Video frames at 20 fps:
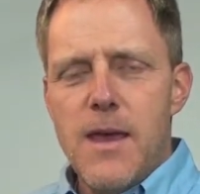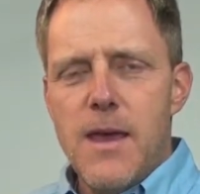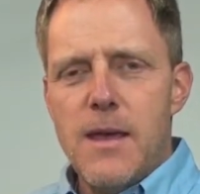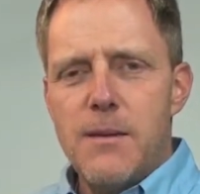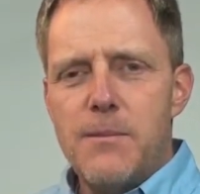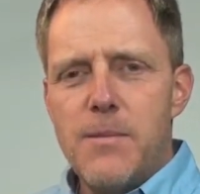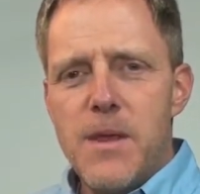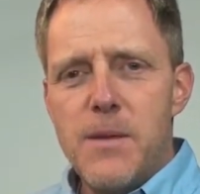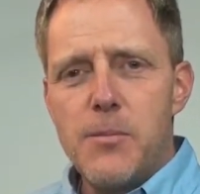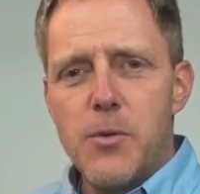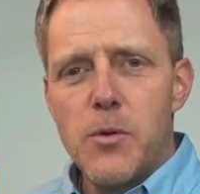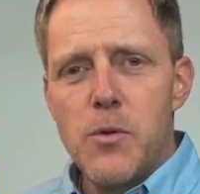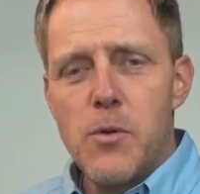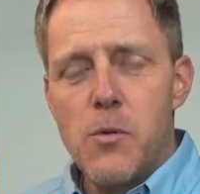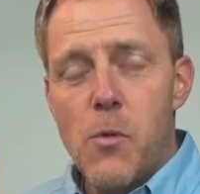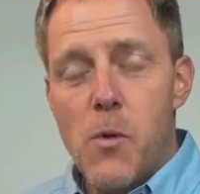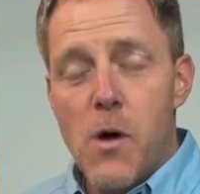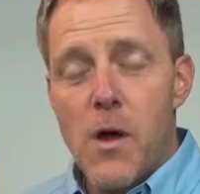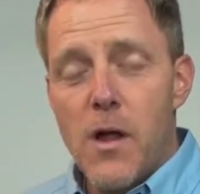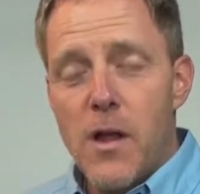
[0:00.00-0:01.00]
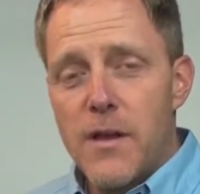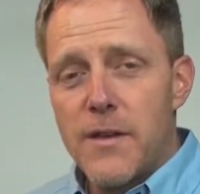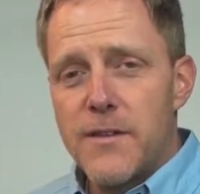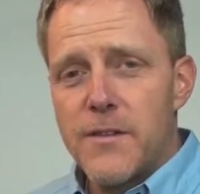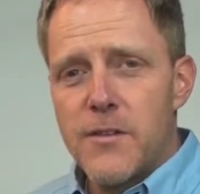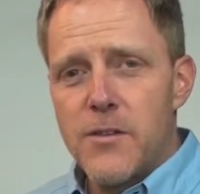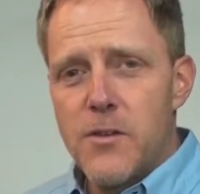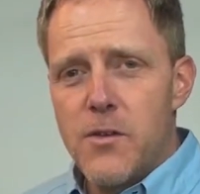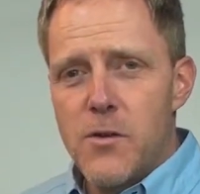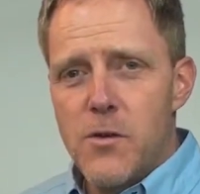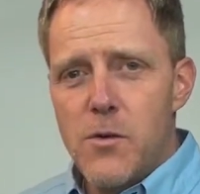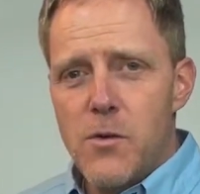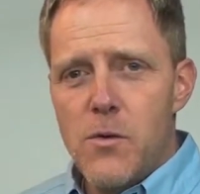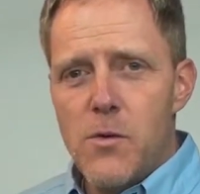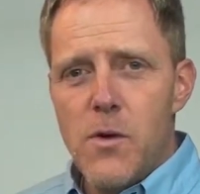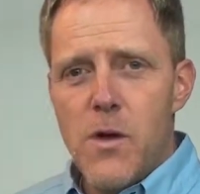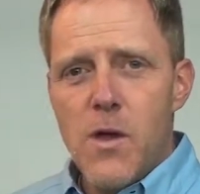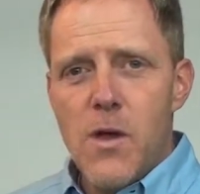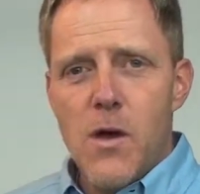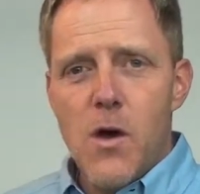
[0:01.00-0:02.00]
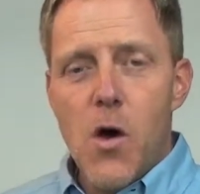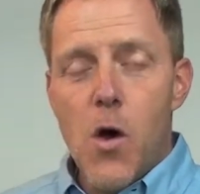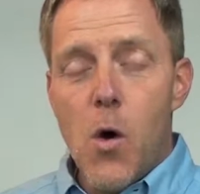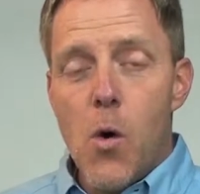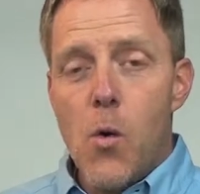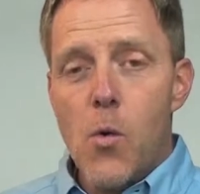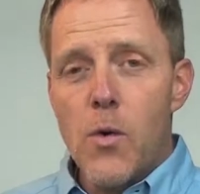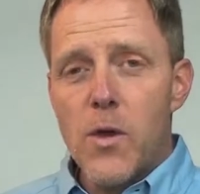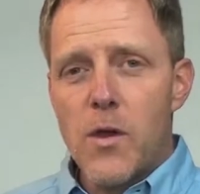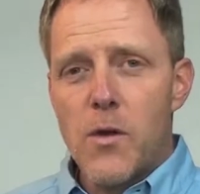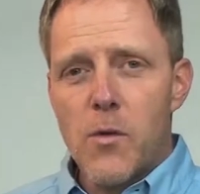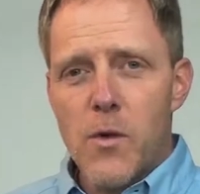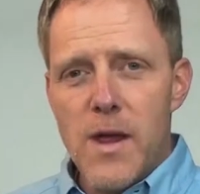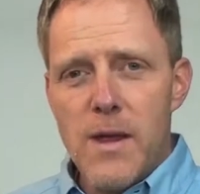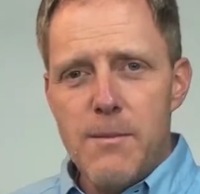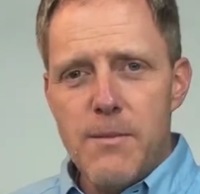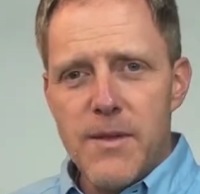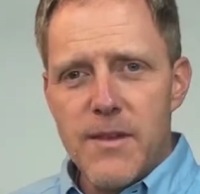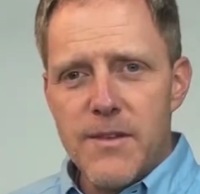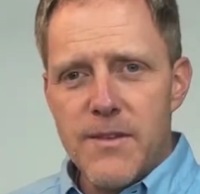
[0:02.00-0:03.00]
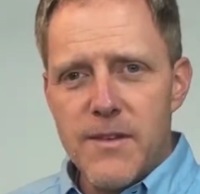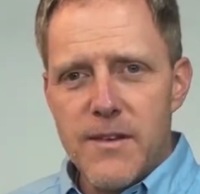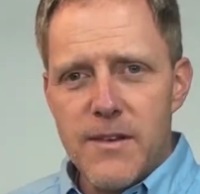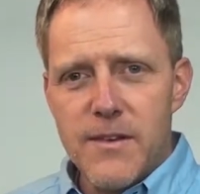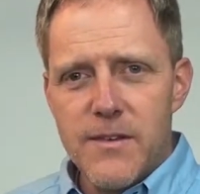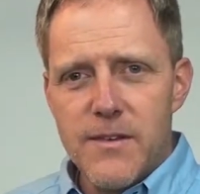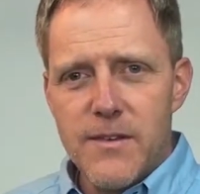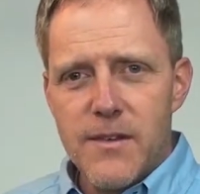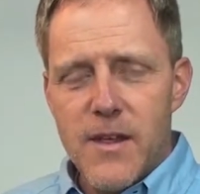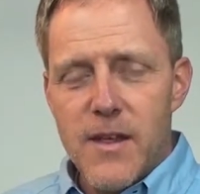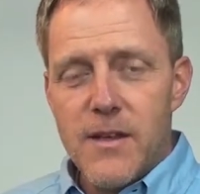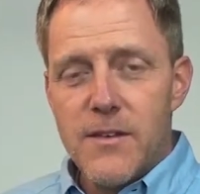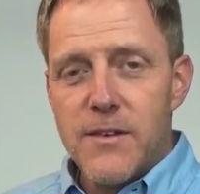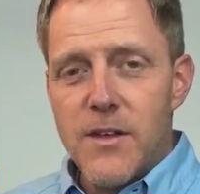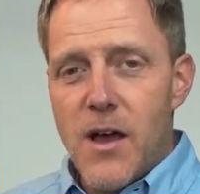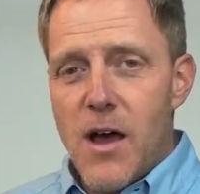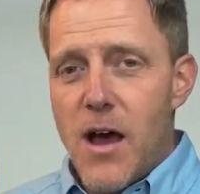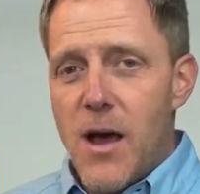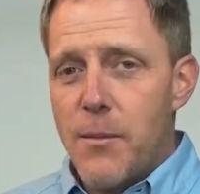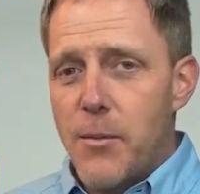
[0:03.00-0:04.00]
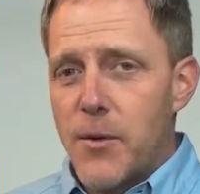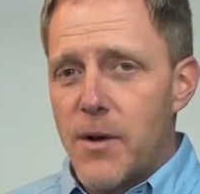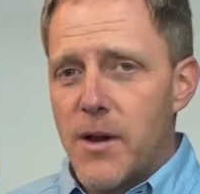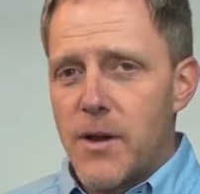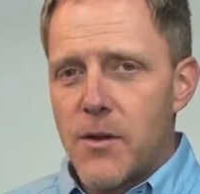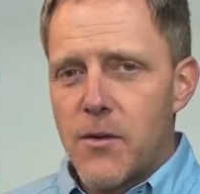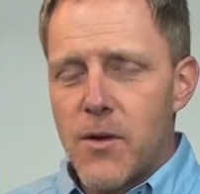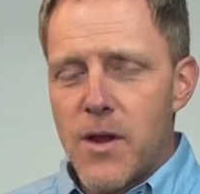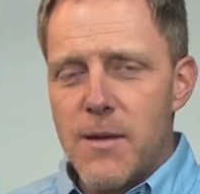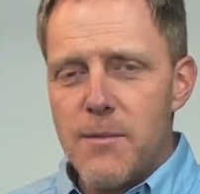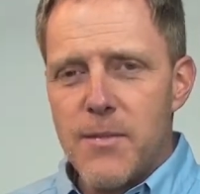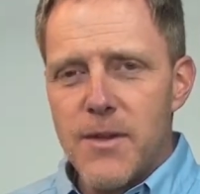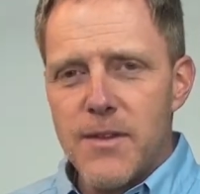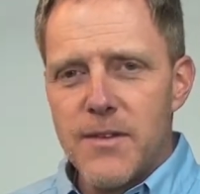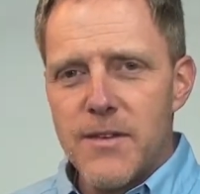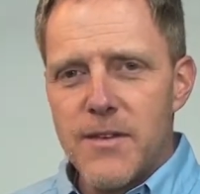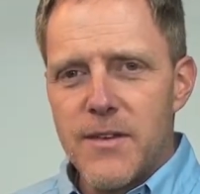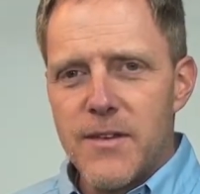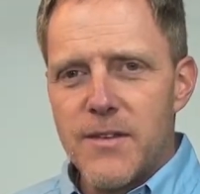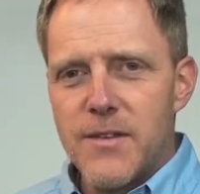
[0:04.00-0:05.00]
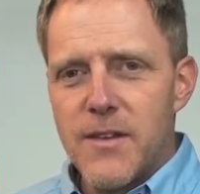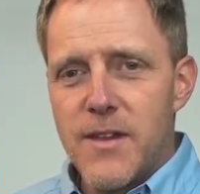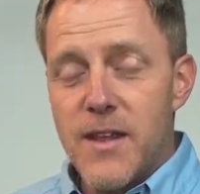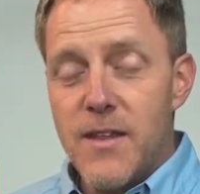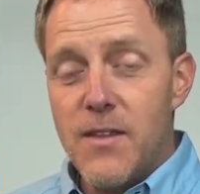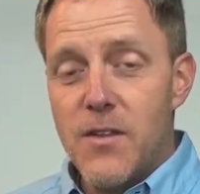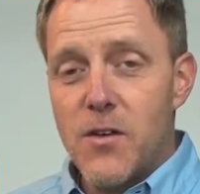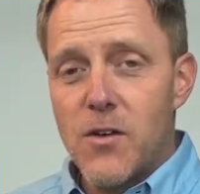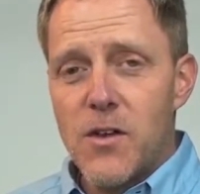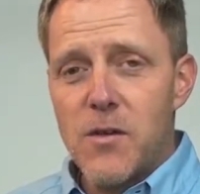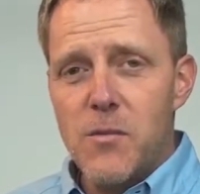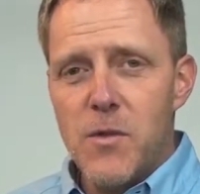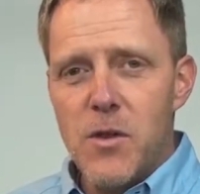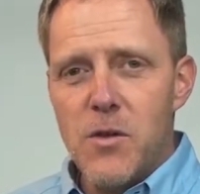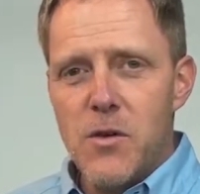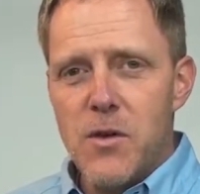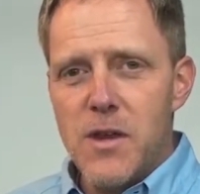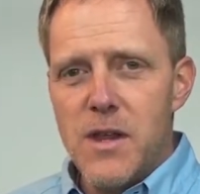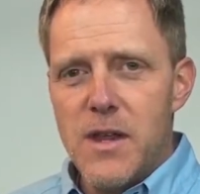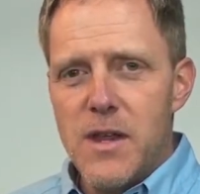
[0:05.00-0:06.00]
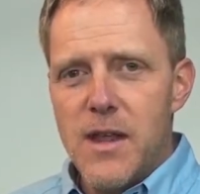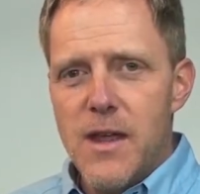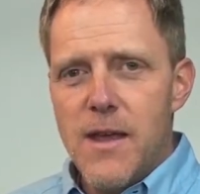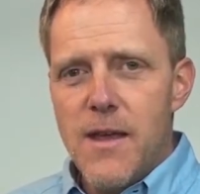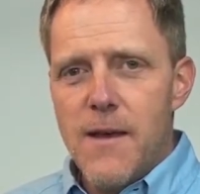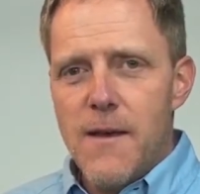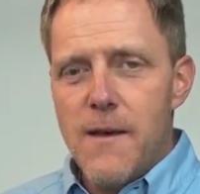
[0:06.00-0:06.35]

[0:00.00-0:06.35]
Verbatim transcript: and people who want to own a great business, to operate a great business in their community,